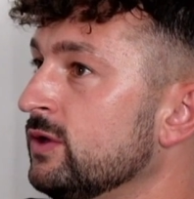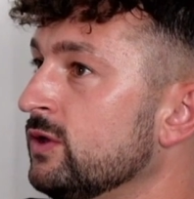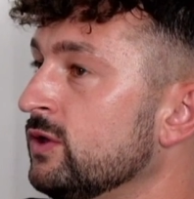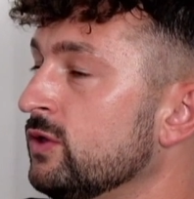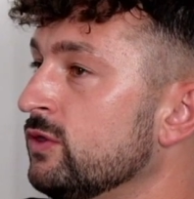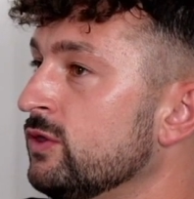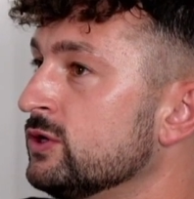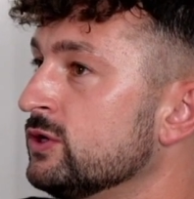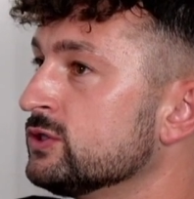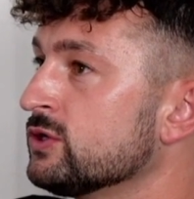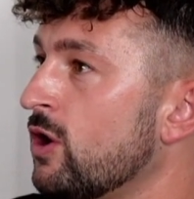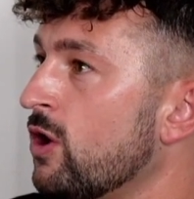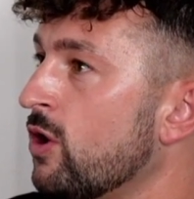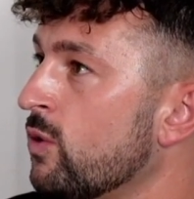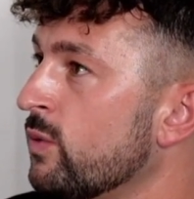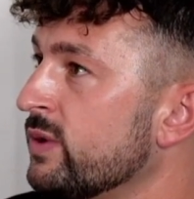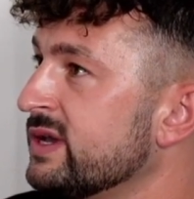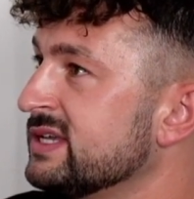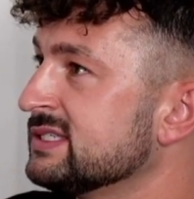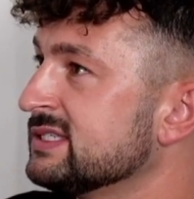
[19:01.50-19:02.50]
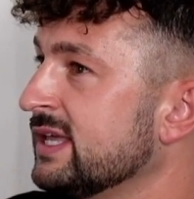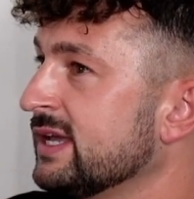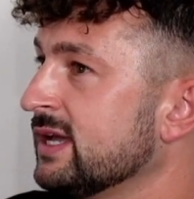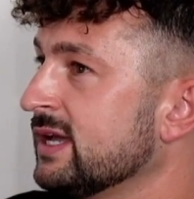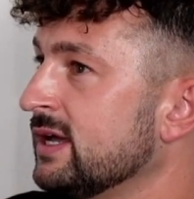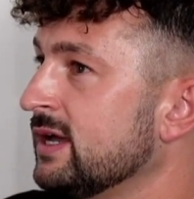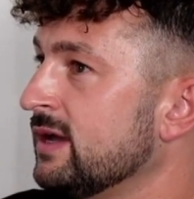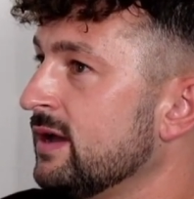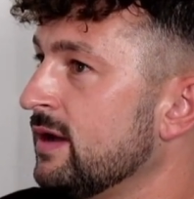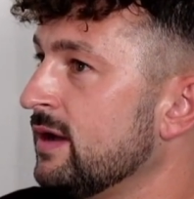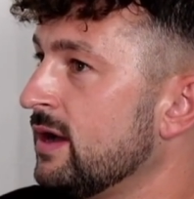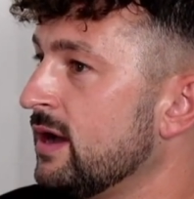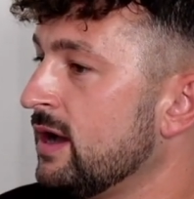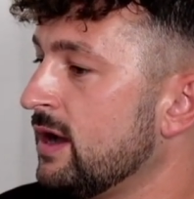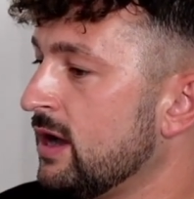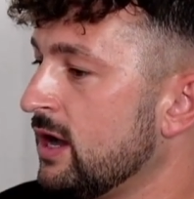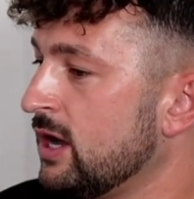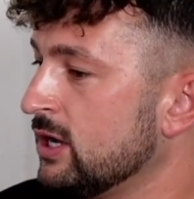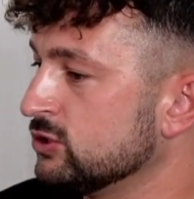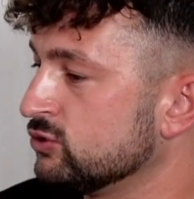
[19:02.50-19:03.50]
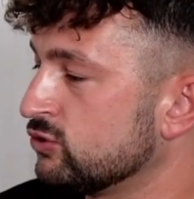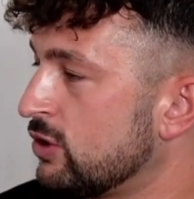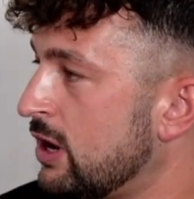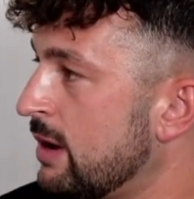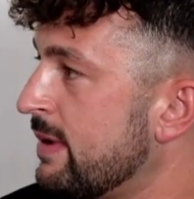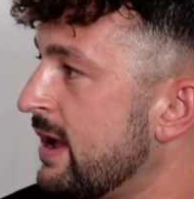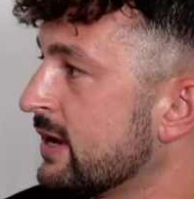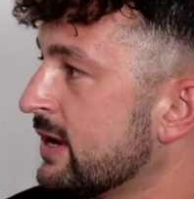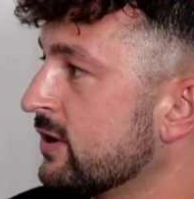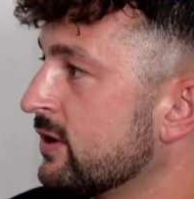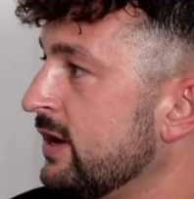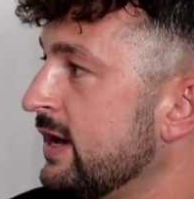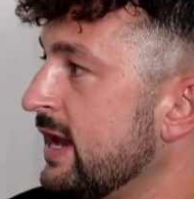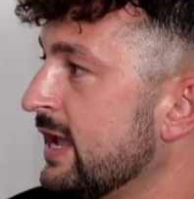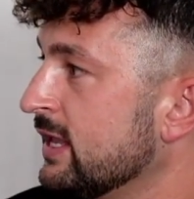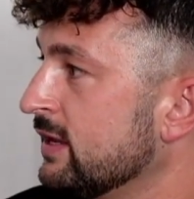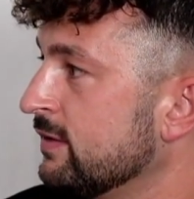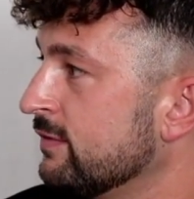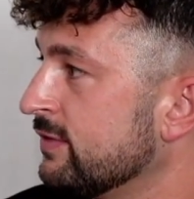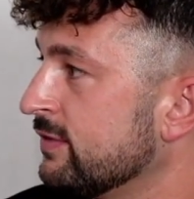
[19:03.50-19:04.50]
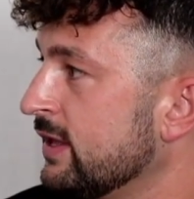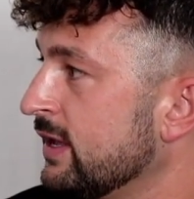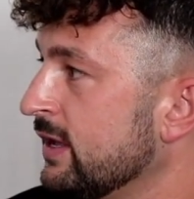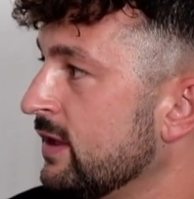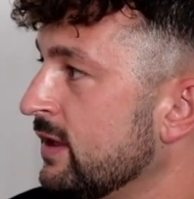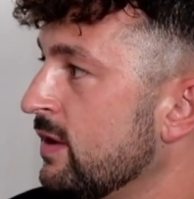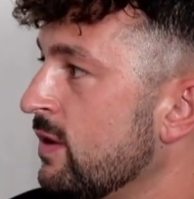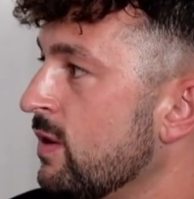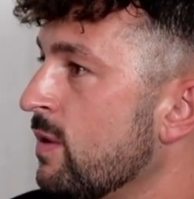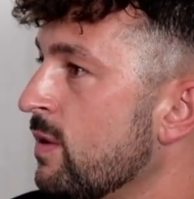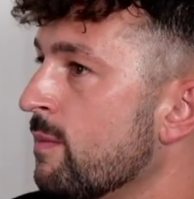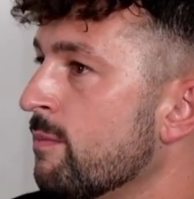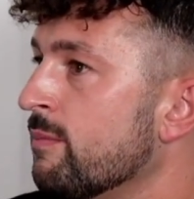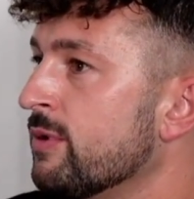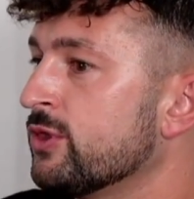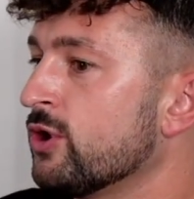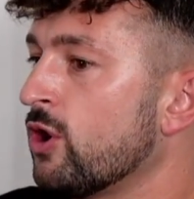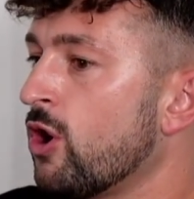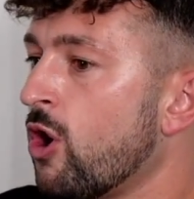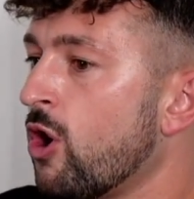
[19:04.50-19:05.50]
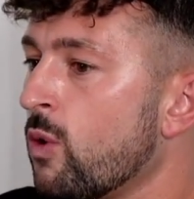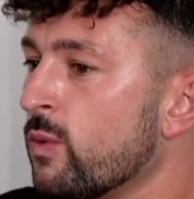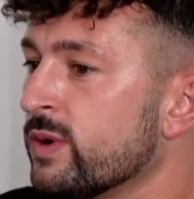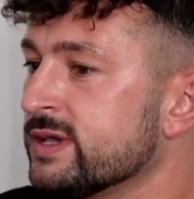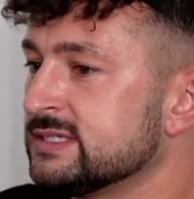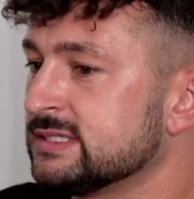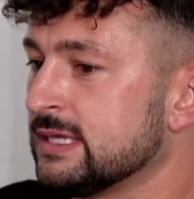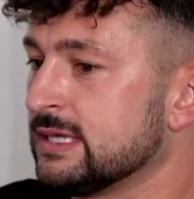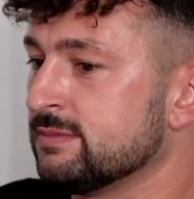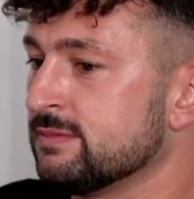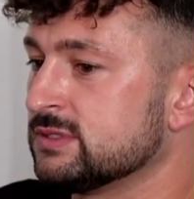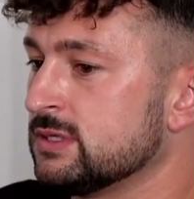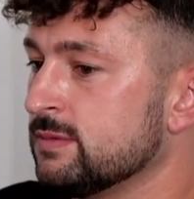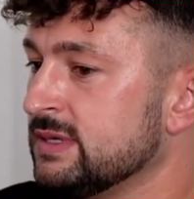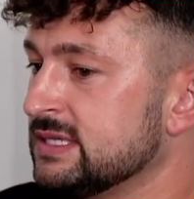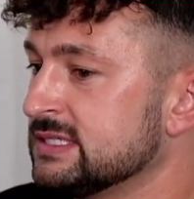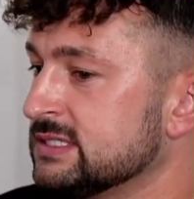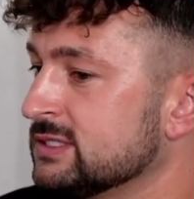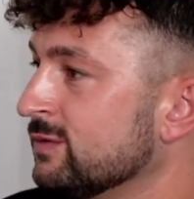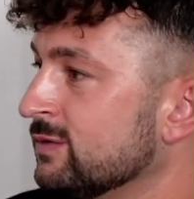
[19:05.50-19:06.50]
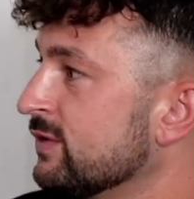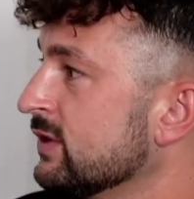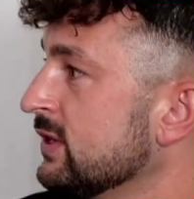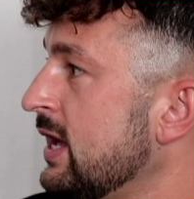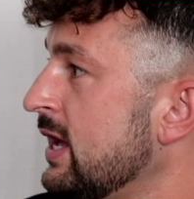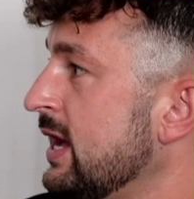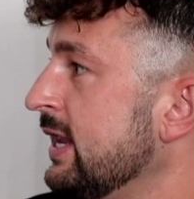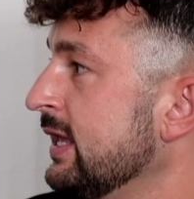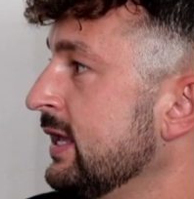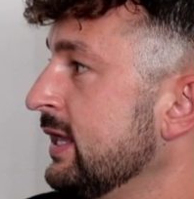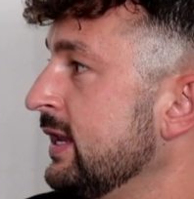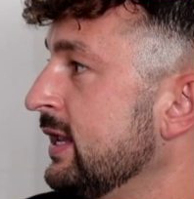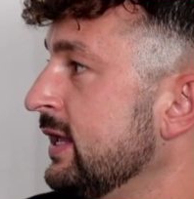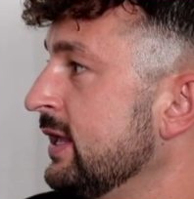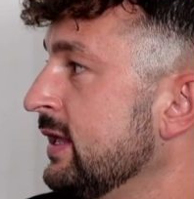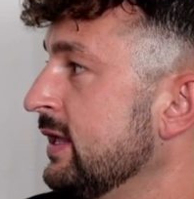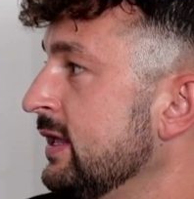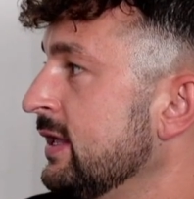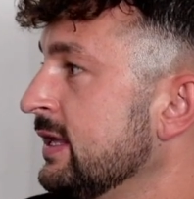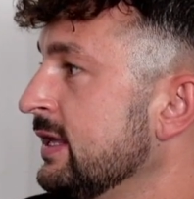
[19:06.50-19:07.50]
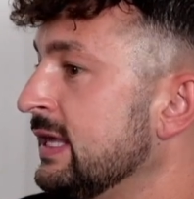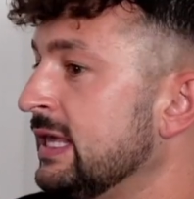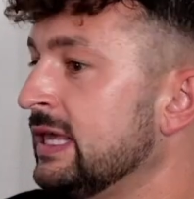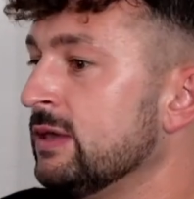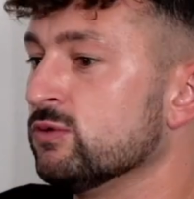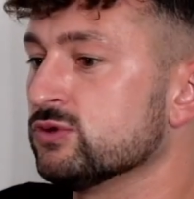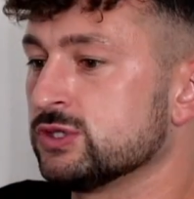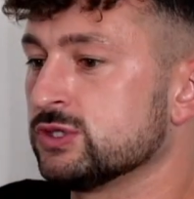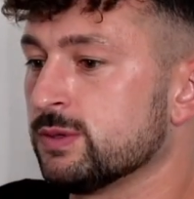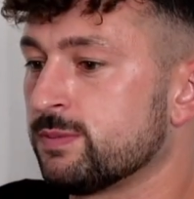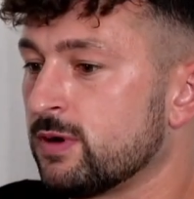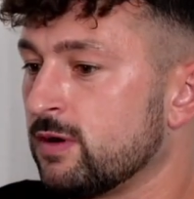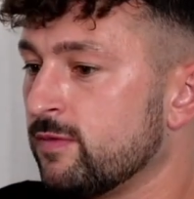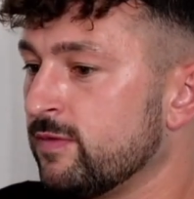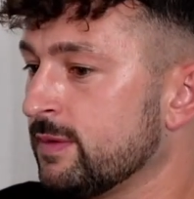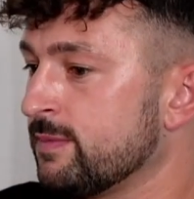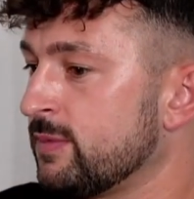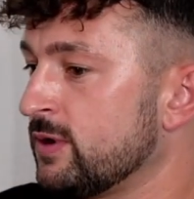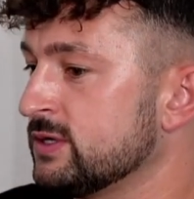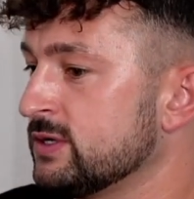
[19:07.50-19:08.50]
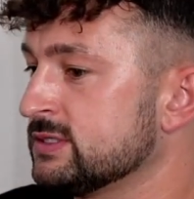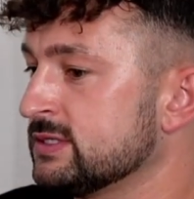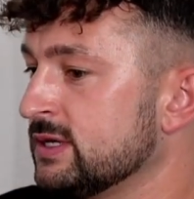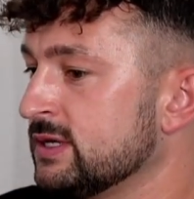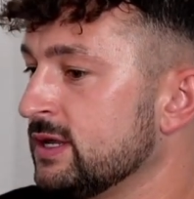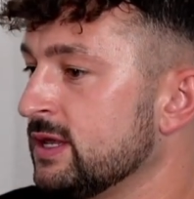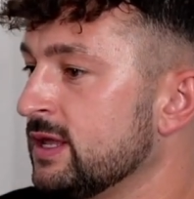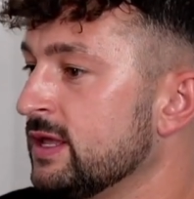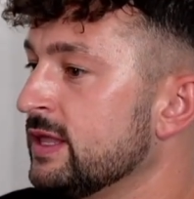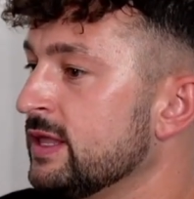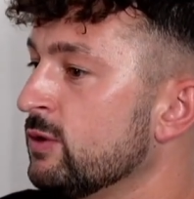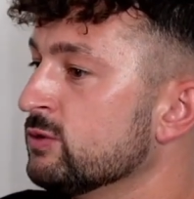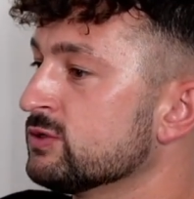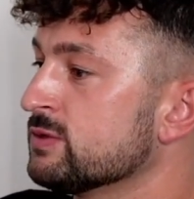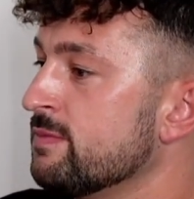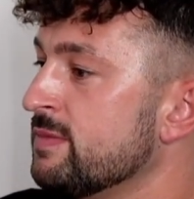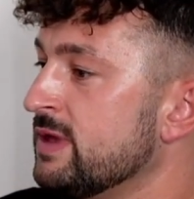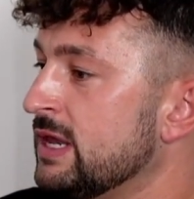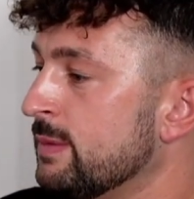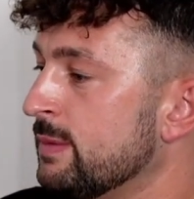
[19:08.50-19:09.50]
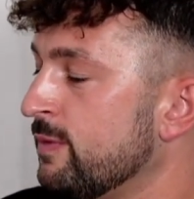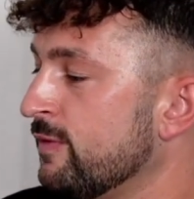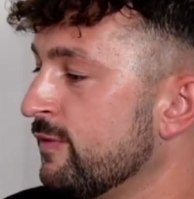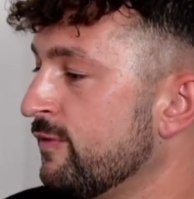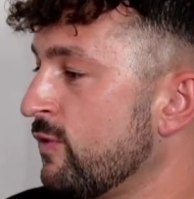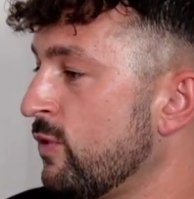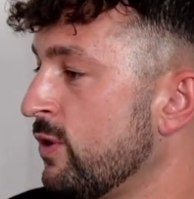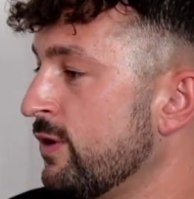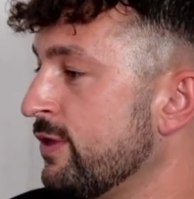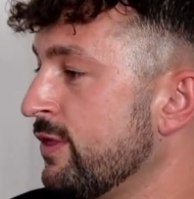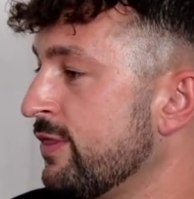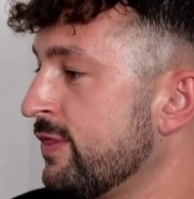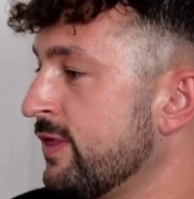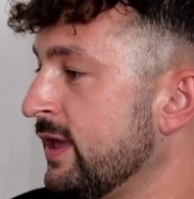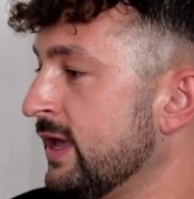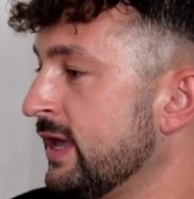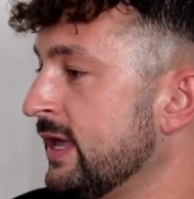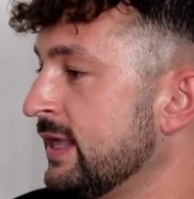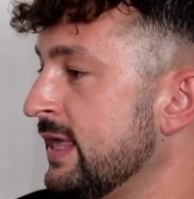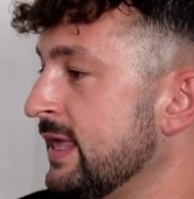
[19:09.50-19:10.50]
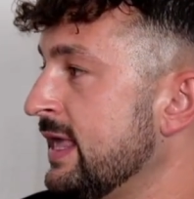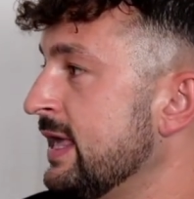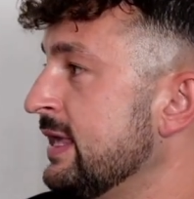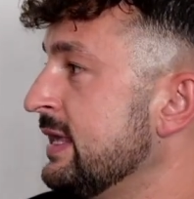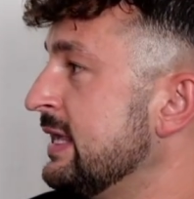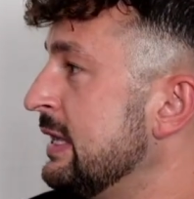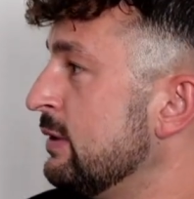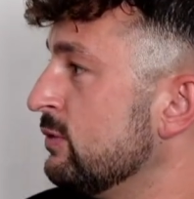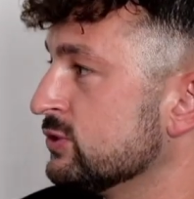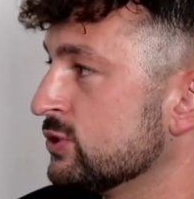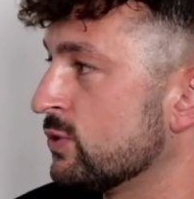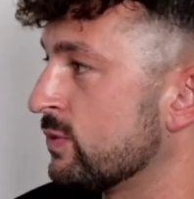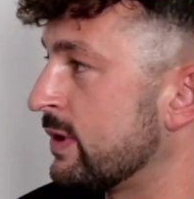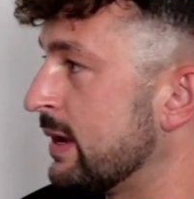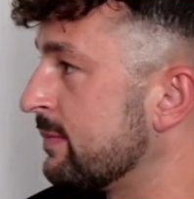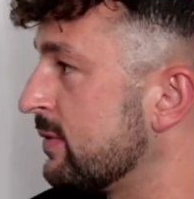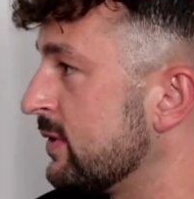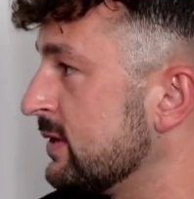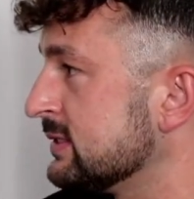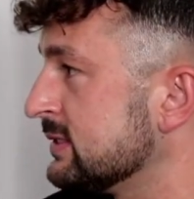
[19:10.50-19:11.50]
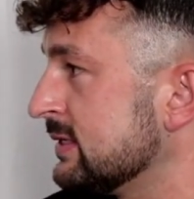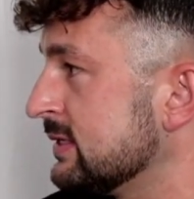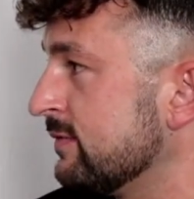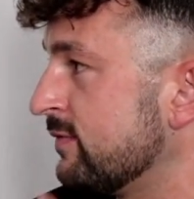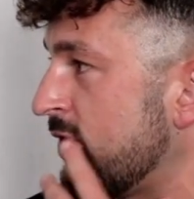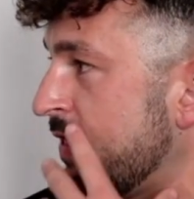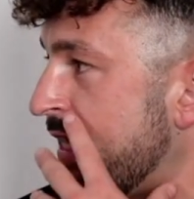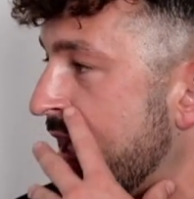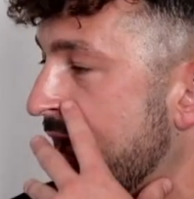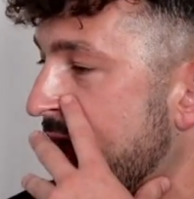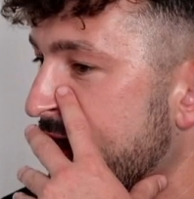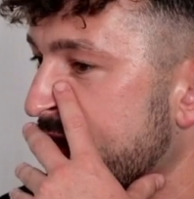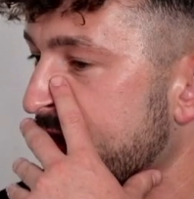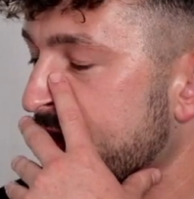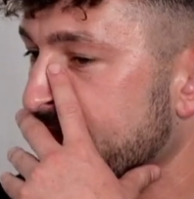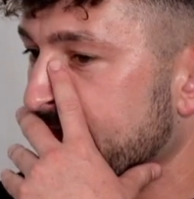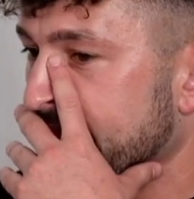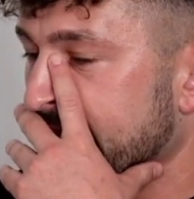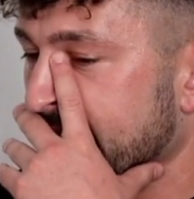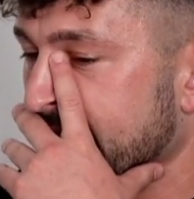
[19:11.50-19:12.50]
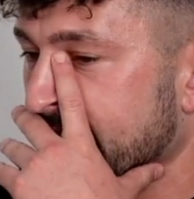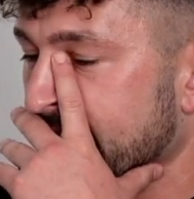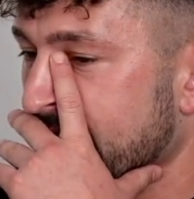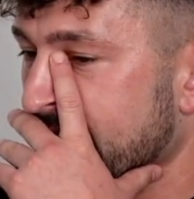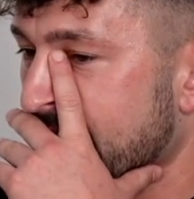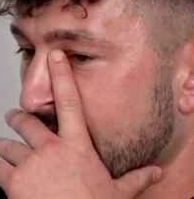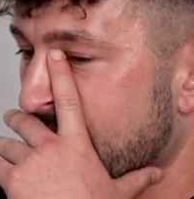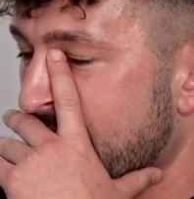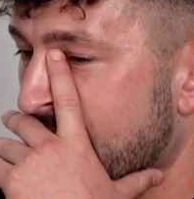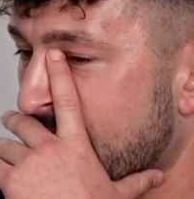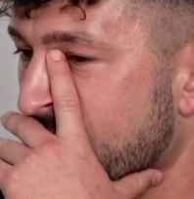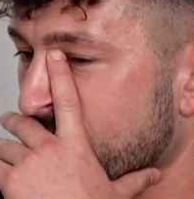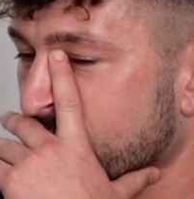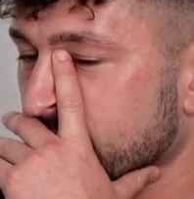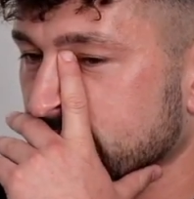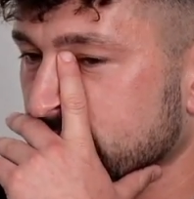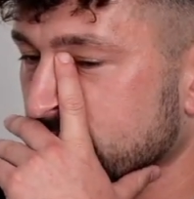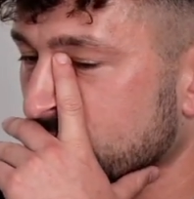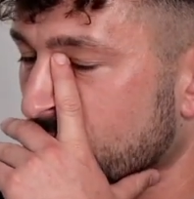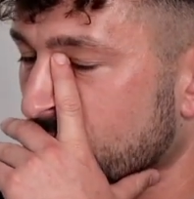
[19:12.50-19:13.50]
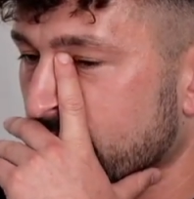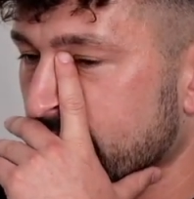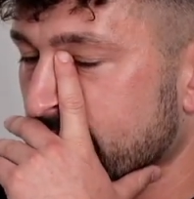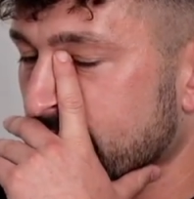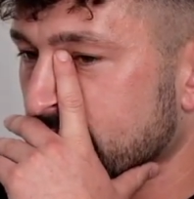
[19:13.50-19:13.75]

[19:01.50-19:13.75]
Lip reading: there's always like a drawback or a negative thing, but there always seems to be silver lining in it. He was the perfect person. It was a minute before the thing. He was the right person for that. Like every story,